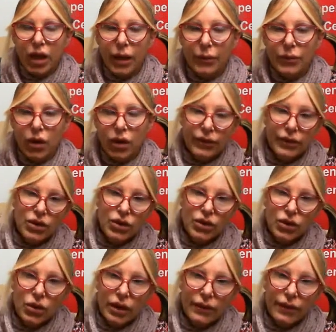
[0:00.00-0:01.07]
I'm not even
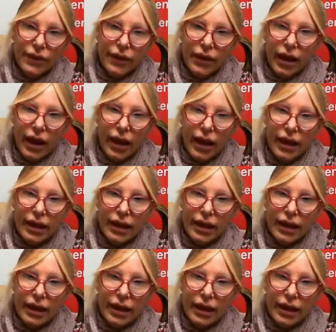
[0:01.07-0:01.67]
sure if there are